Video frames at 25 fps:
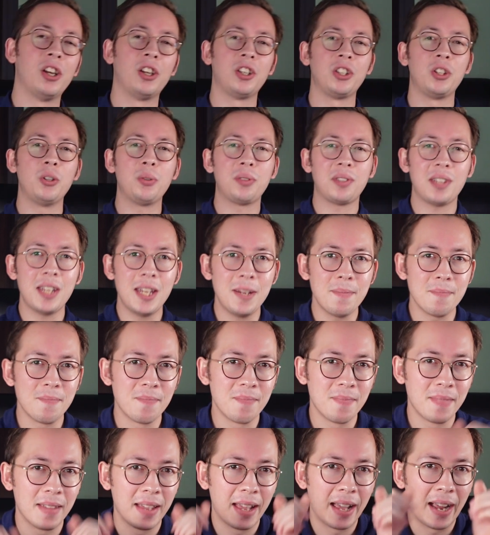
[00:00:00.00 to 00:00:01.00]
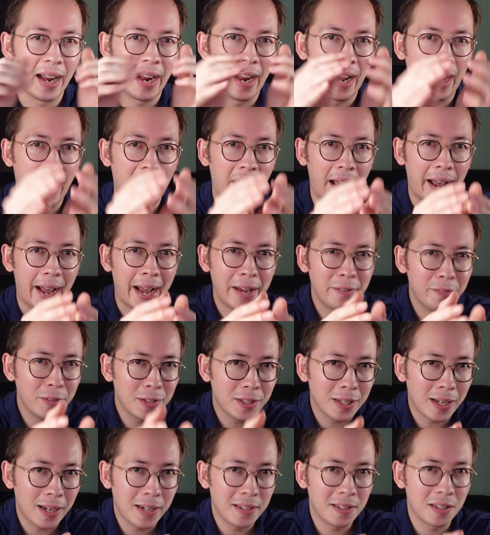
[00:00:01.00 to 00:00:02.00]
You see,
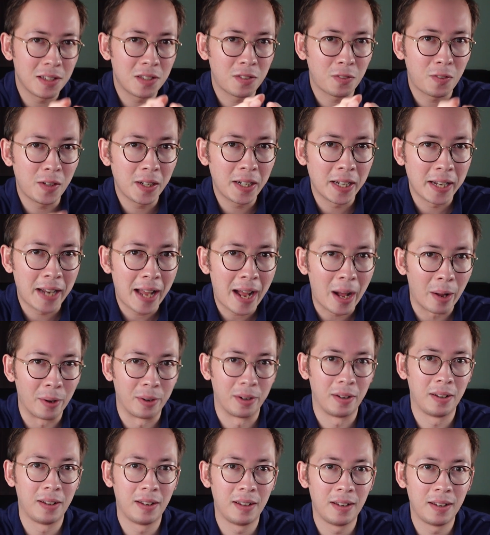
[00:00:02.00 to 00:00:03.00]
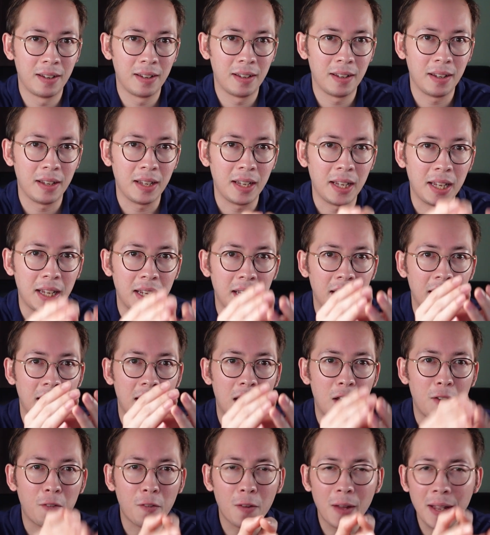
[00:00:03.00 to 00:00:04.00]
advertisers figured out
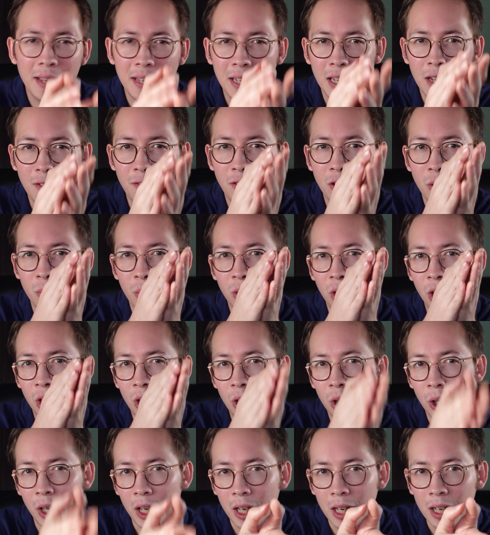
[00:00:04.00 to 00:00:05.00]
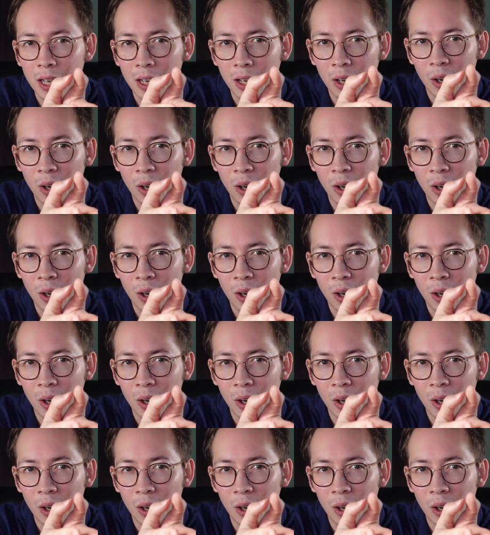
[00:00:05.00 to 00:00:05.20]
if I give you a cookie